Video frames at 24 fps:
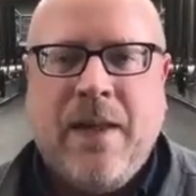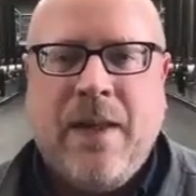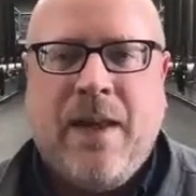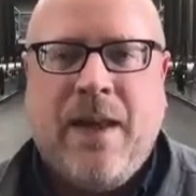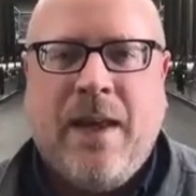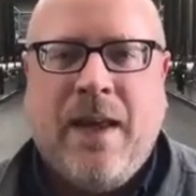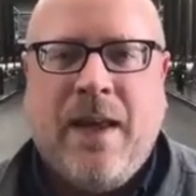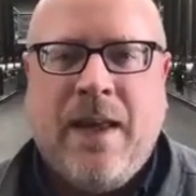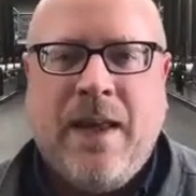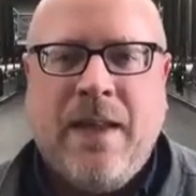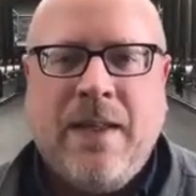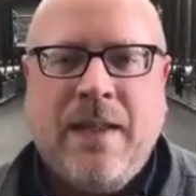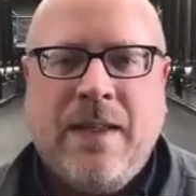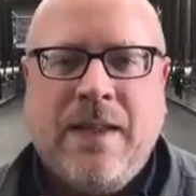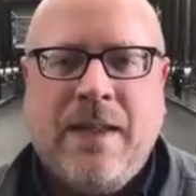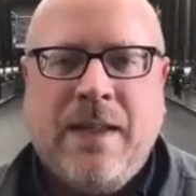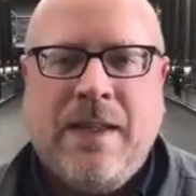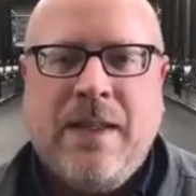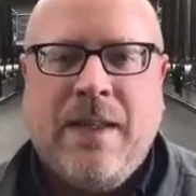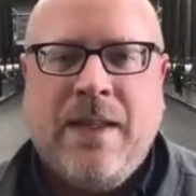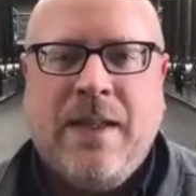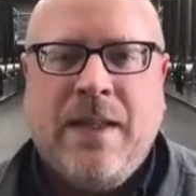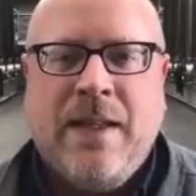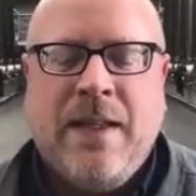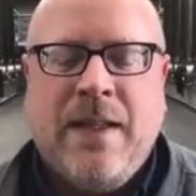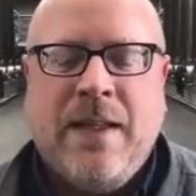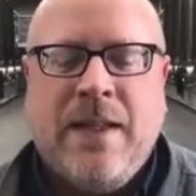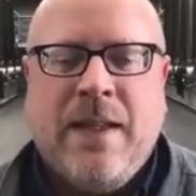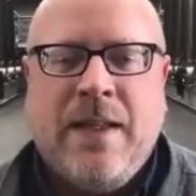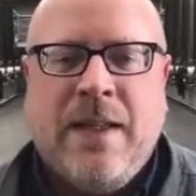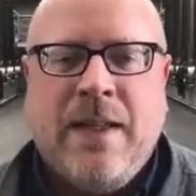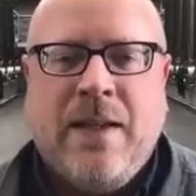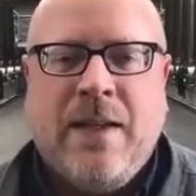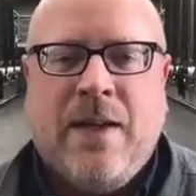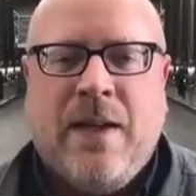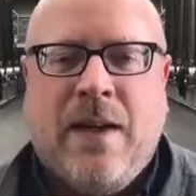And
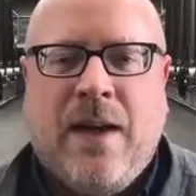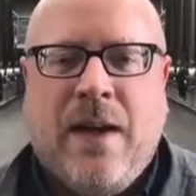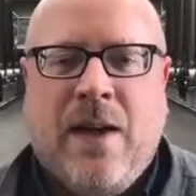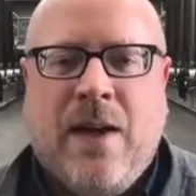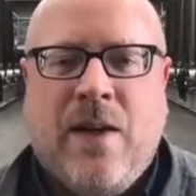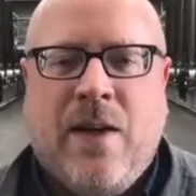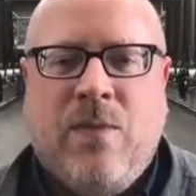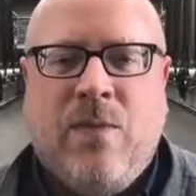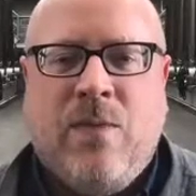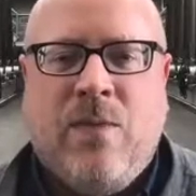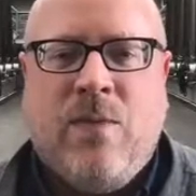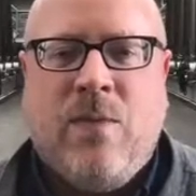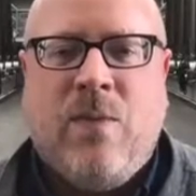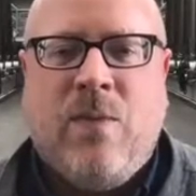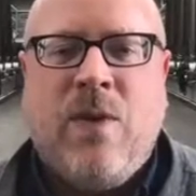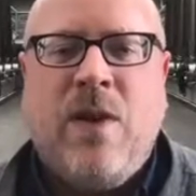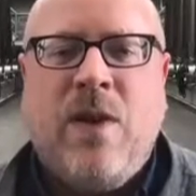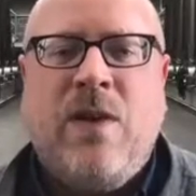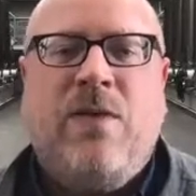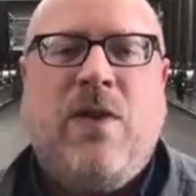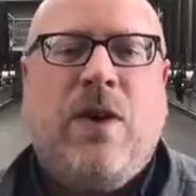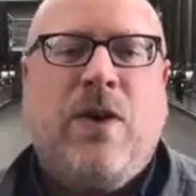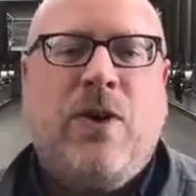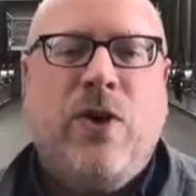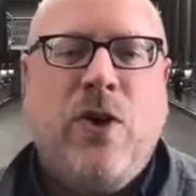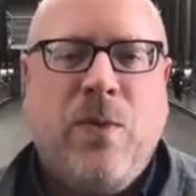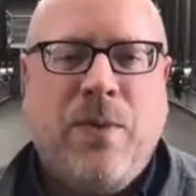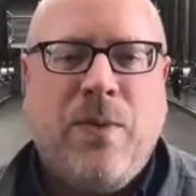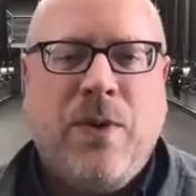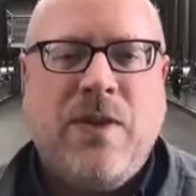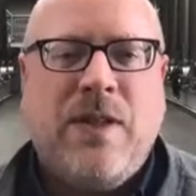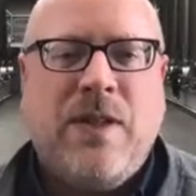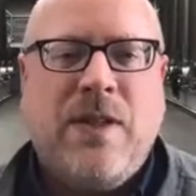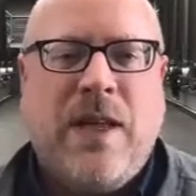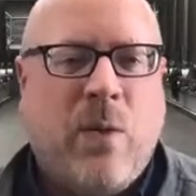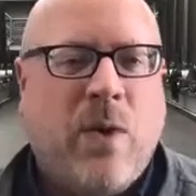one of our
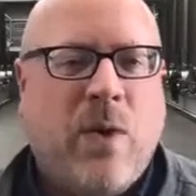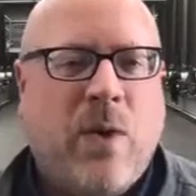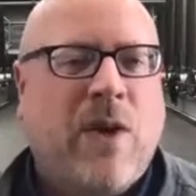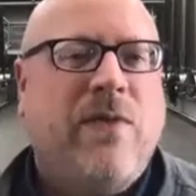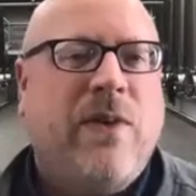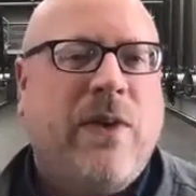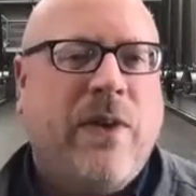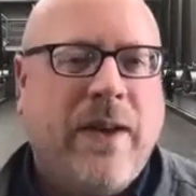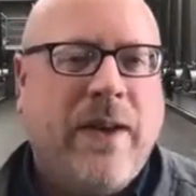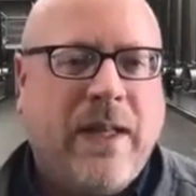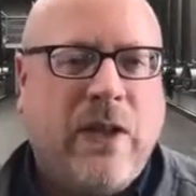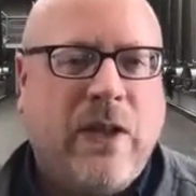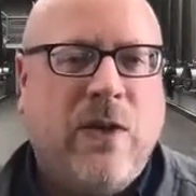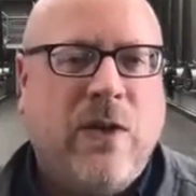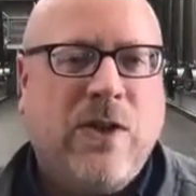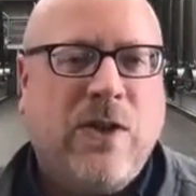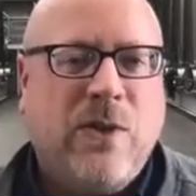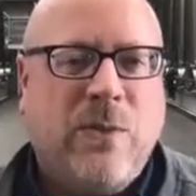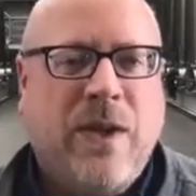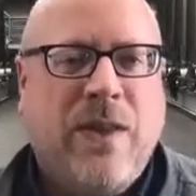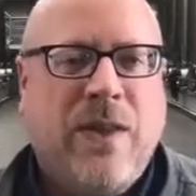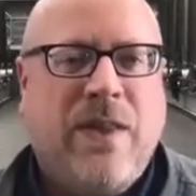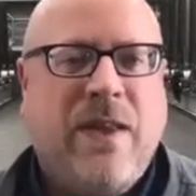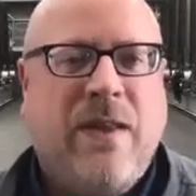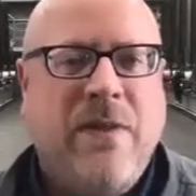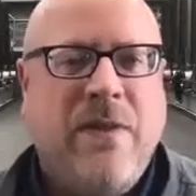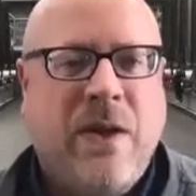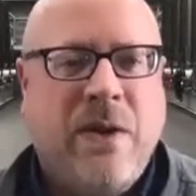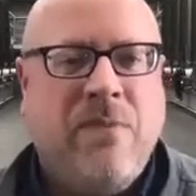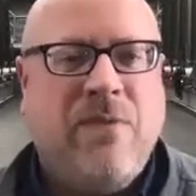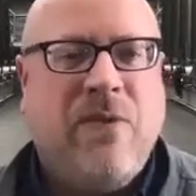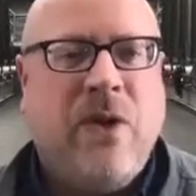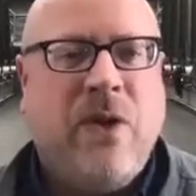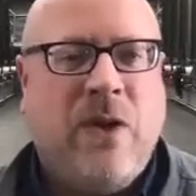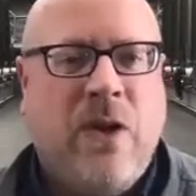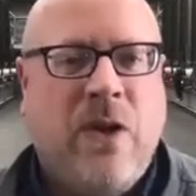coopers I work very close with, I've known
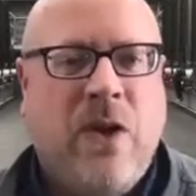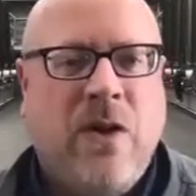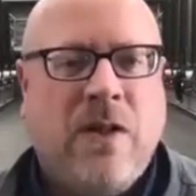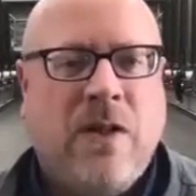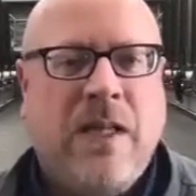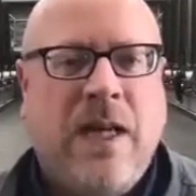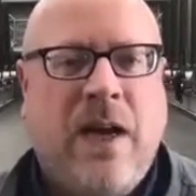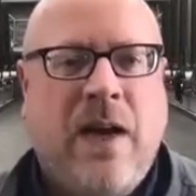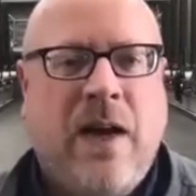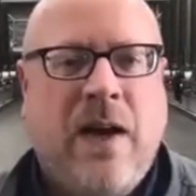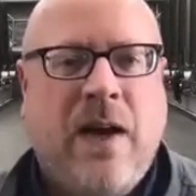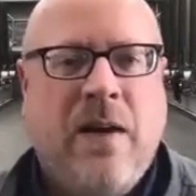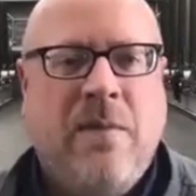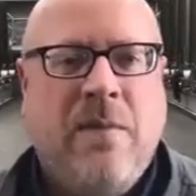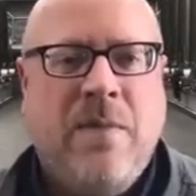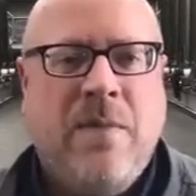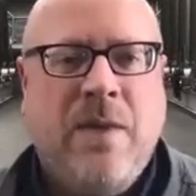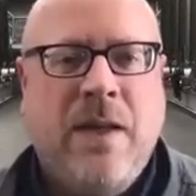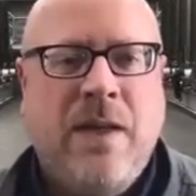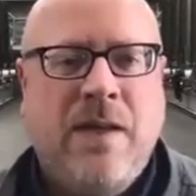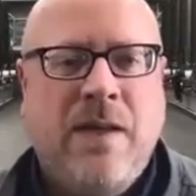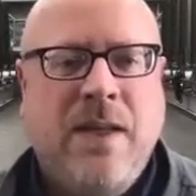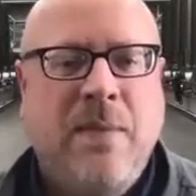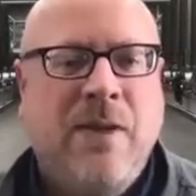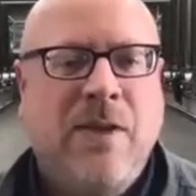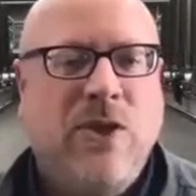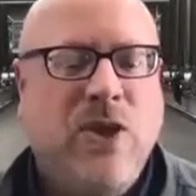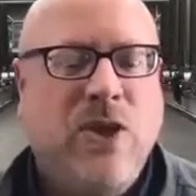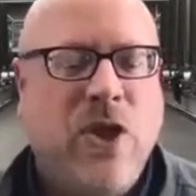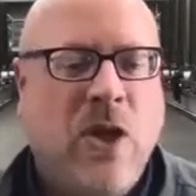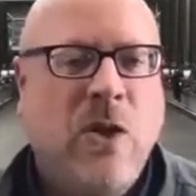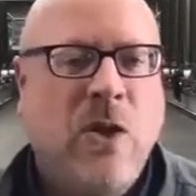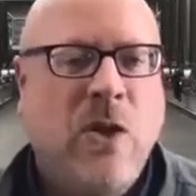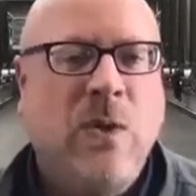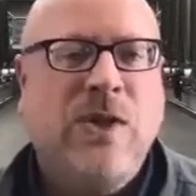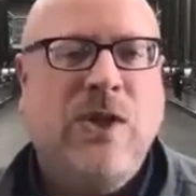him for a long time. His name is
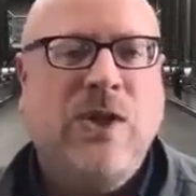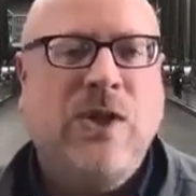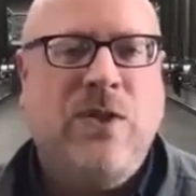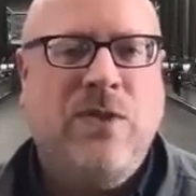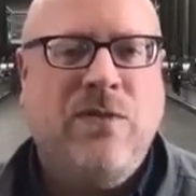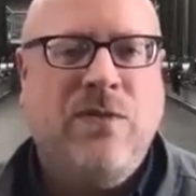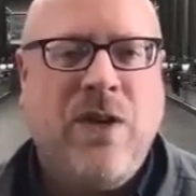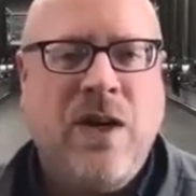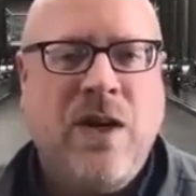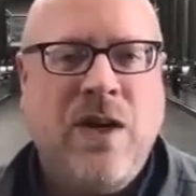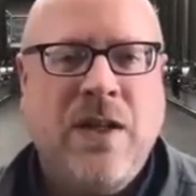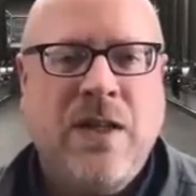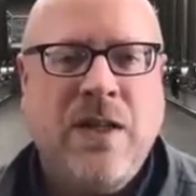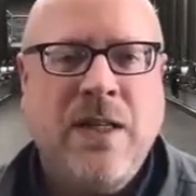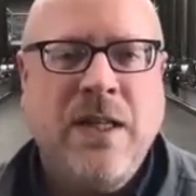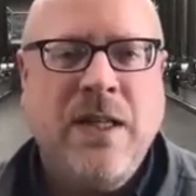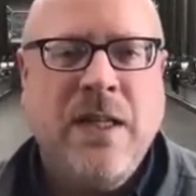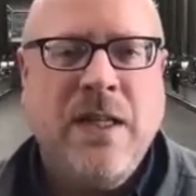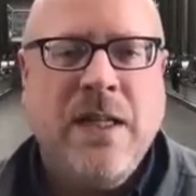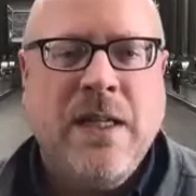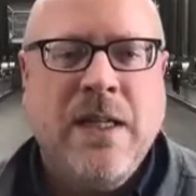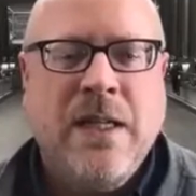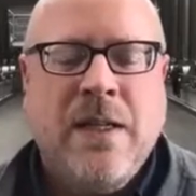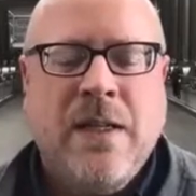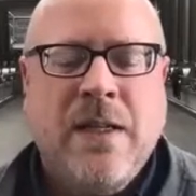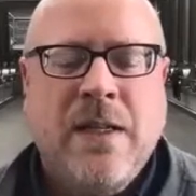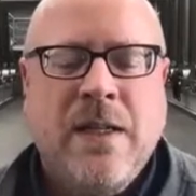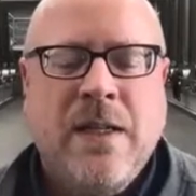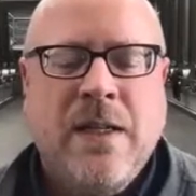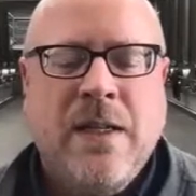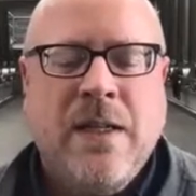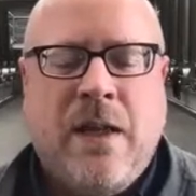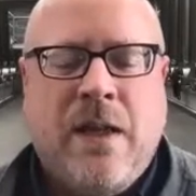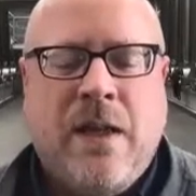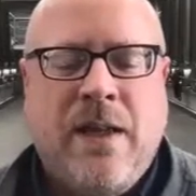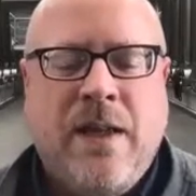Jean-Luc Sylvain,
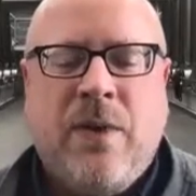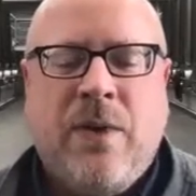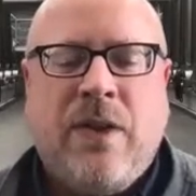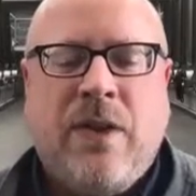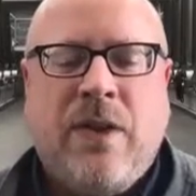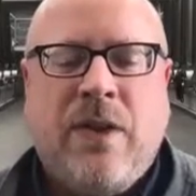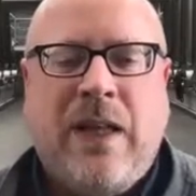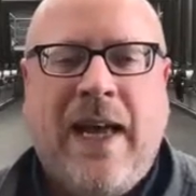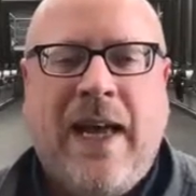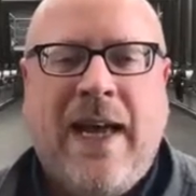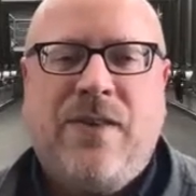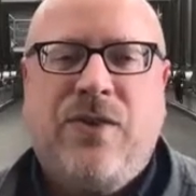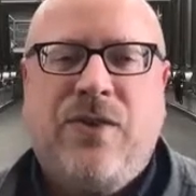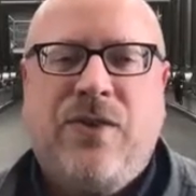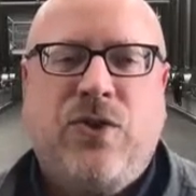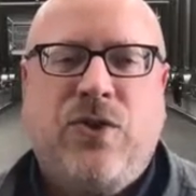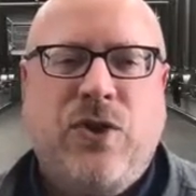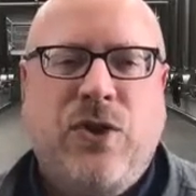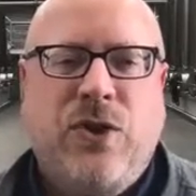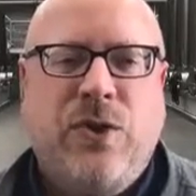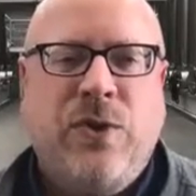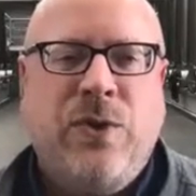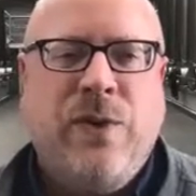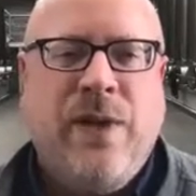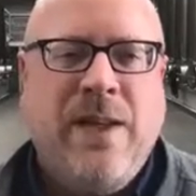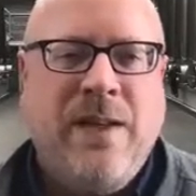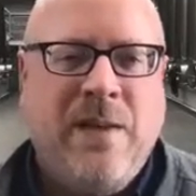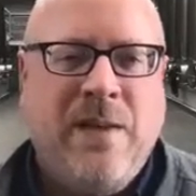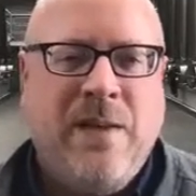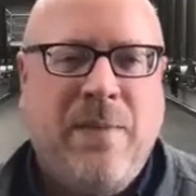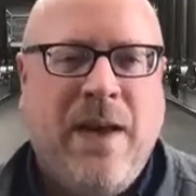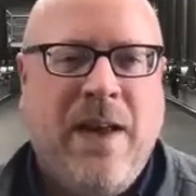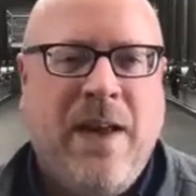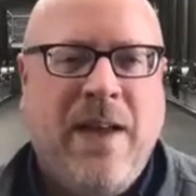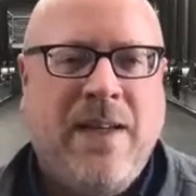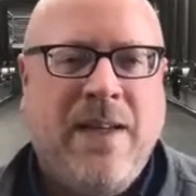and he's one of the last true
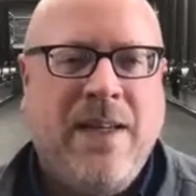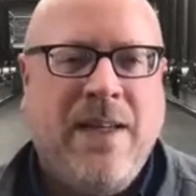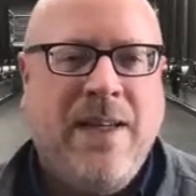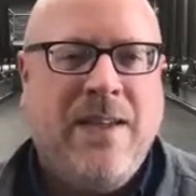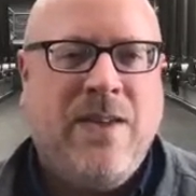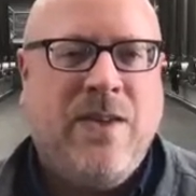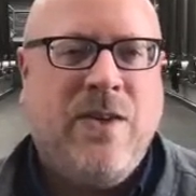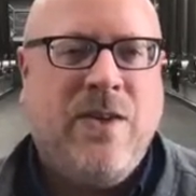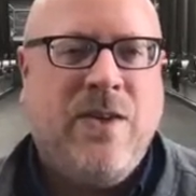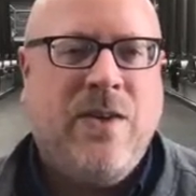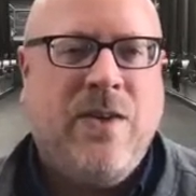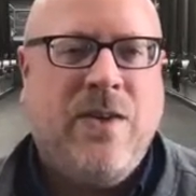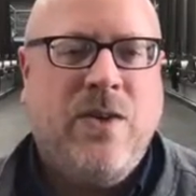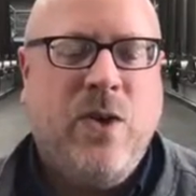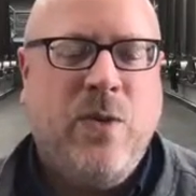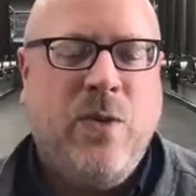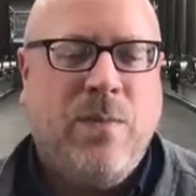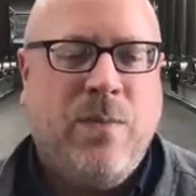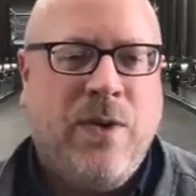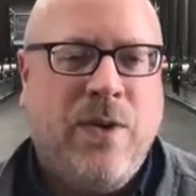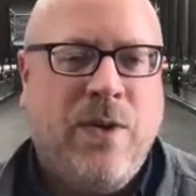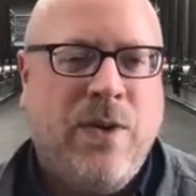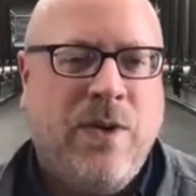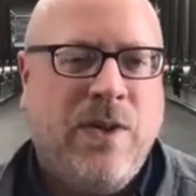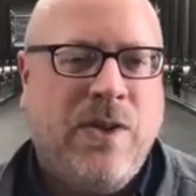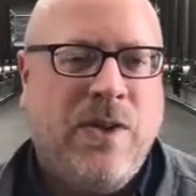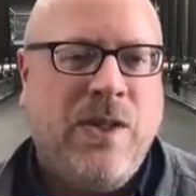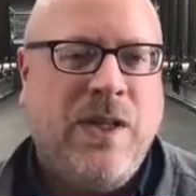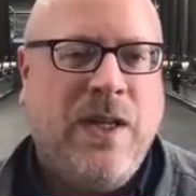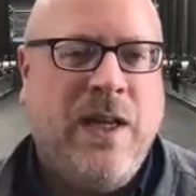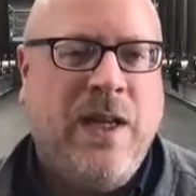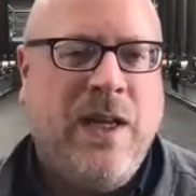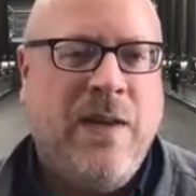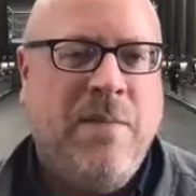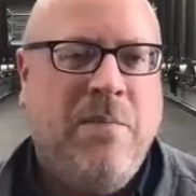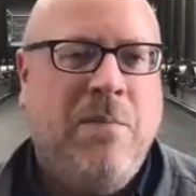independent coopers
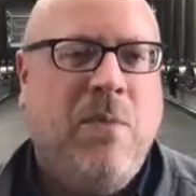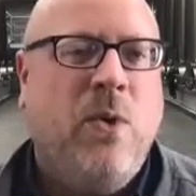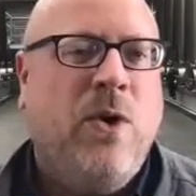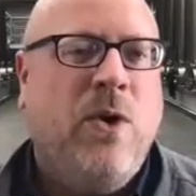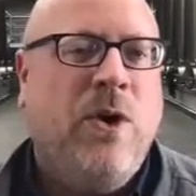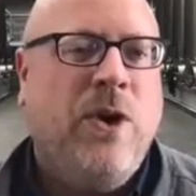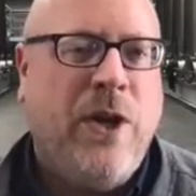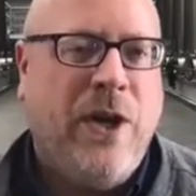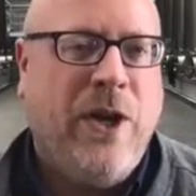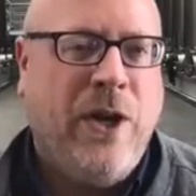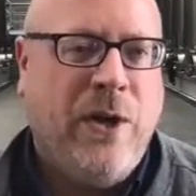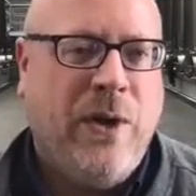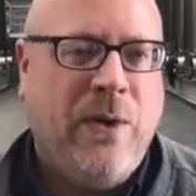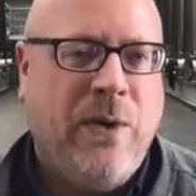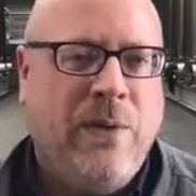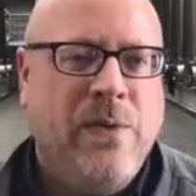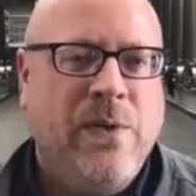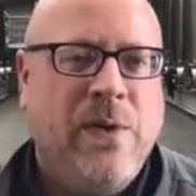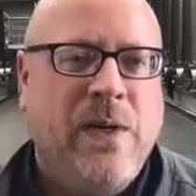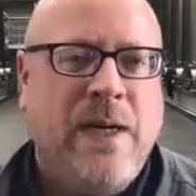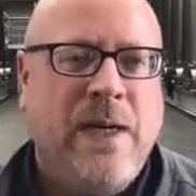in Bordeaux.